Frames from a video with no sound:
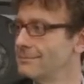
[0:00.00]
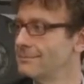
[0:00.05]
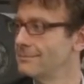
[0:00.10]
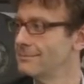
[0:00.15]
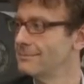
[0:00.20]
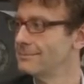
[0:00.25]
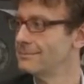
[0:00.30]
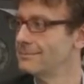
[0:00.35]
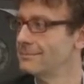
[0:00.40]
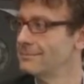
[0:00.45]

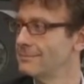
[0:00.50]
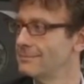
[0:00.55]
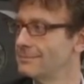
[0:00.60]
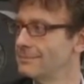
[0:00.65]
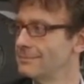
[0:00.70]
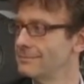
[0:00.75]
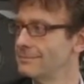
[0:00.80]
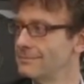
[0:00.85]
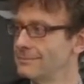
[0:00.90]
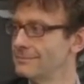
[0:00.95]

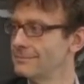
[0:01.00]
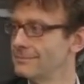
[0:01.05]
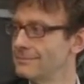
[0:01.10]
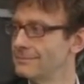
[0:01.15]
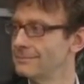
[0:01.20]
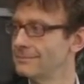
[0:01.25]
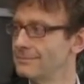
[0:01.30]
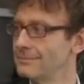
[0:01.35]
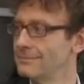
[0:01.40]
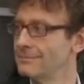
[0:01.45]

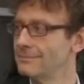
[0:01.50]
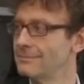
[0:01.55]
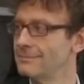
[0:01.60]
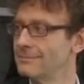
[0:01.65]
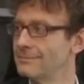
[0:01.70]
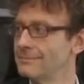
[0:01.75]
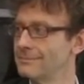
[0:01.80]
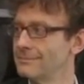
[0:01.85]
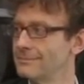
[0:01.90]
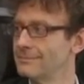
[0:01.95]

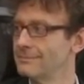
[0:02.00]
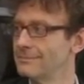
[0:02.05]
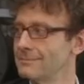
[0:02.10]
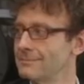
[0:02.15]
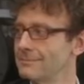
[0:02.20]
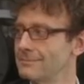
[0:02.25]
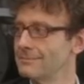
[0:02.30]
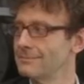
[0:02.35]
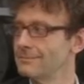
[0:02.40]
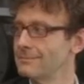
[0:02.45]

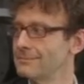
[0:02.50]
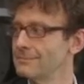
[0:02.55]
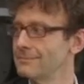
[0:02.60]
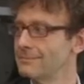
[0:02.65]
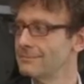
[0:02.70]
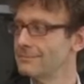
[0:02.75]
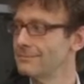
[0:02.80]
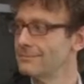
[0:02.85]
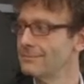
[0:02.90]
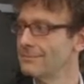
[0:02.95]

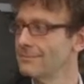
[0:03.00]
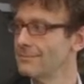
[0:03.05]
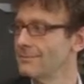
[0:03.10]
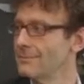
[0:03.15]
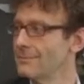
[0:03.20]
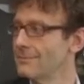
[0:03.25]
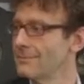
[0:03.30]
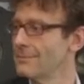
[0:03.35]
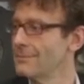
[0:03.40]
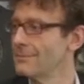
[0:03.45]

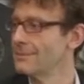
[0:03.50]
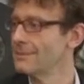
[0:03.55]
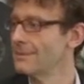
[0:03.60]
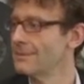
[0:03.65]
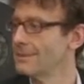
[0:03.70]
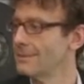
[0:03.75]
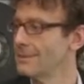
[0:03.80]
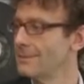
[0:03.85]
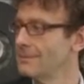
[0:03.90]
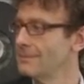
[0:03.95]

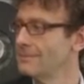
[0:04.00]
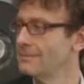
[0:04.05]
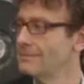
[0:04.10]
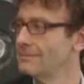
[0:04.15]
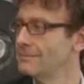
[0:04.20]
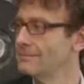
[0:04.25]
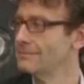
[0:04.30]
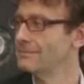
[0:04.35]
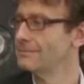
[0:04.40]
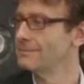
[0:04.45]

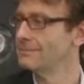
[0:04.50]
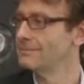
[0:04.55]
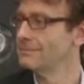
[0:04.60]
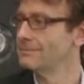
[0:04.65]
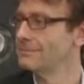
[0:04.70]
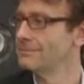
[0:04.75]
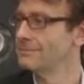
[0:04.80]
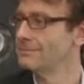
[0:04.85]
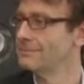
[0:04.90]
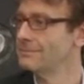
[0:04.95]

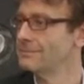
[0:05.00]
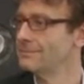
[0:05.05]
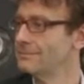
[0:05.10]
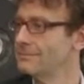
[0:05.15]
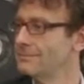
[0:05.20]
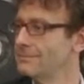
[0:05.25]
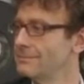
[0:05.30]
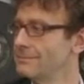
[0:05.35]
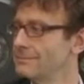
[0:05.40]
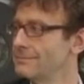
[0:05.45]

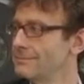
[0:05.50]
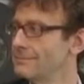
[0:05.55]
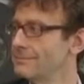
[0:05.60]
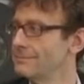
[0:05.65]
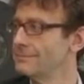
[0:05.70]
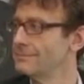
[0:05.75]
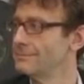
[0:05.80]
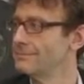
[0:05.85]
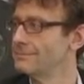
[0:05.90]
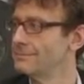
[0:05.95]

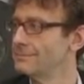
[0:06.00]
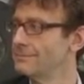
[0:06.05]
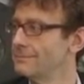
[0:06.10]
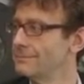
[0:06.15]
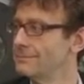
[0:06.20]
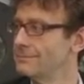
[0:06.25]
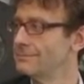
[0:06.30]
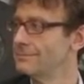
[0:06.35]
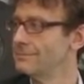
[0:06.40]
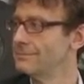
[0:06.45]

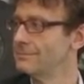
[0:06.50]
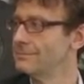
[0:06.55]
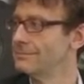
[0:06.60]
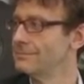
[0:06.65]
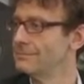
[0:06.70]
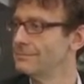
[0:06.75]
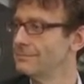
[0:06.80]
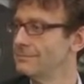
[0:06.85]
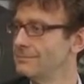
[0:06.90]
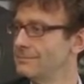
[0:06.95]

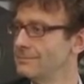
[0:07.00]
The person shown says nothing.